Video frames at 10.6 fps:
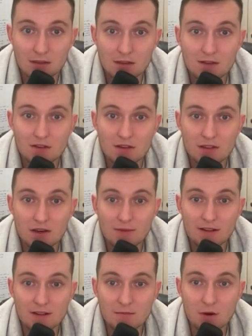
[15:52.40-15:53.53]
So you can see here,
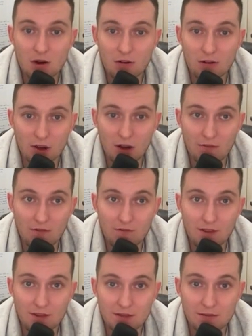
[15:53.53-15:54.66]
basically modeling off of
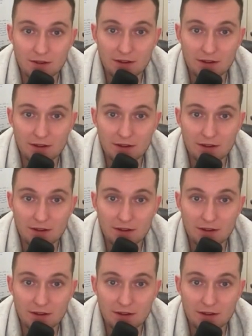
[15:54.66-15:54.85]
this one